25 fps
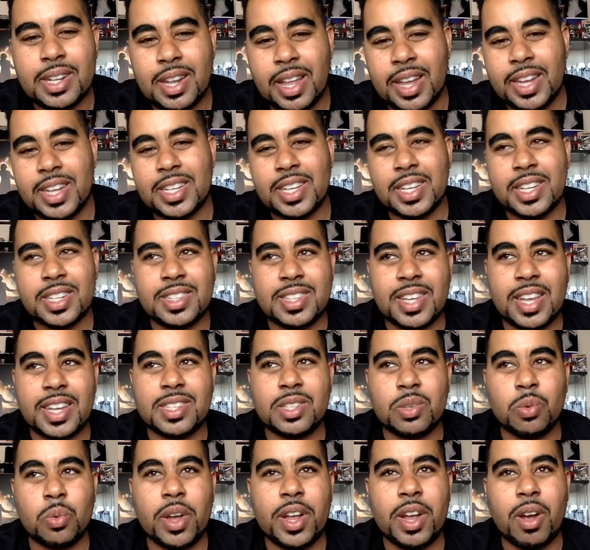like it takes
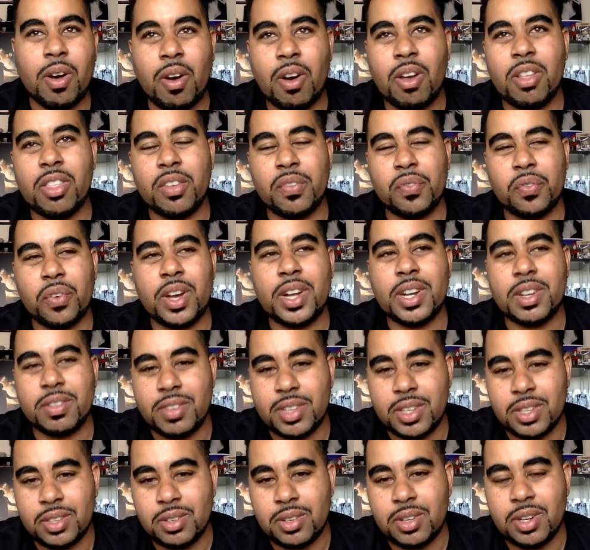away all the fun of
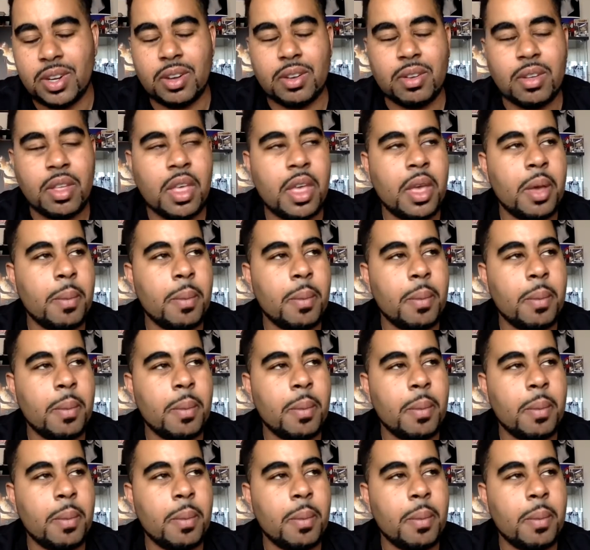it. You know.